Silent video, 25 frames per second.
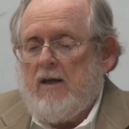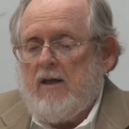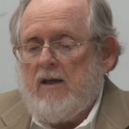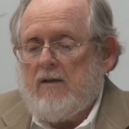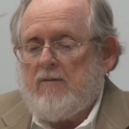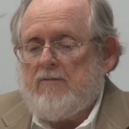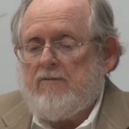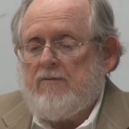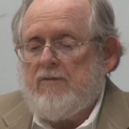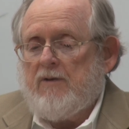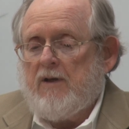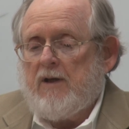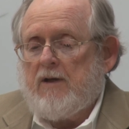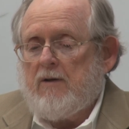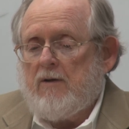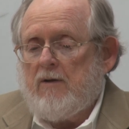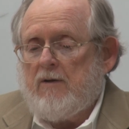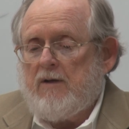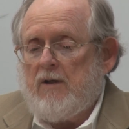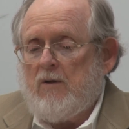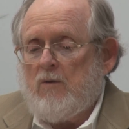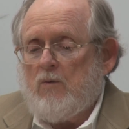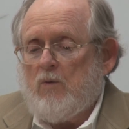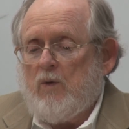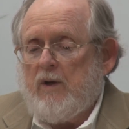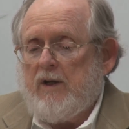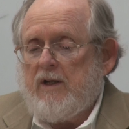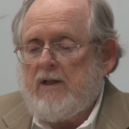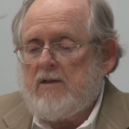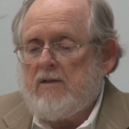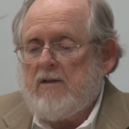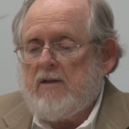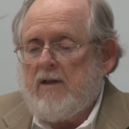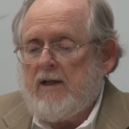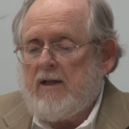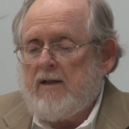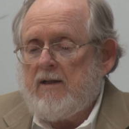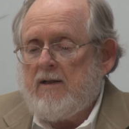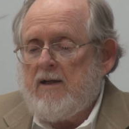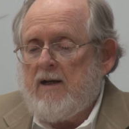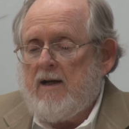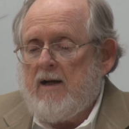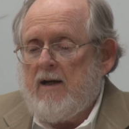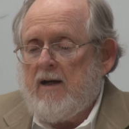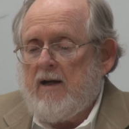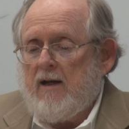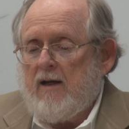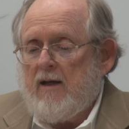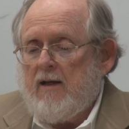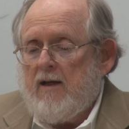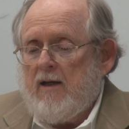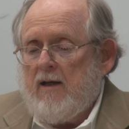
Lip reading: It flickered and winked like an eye.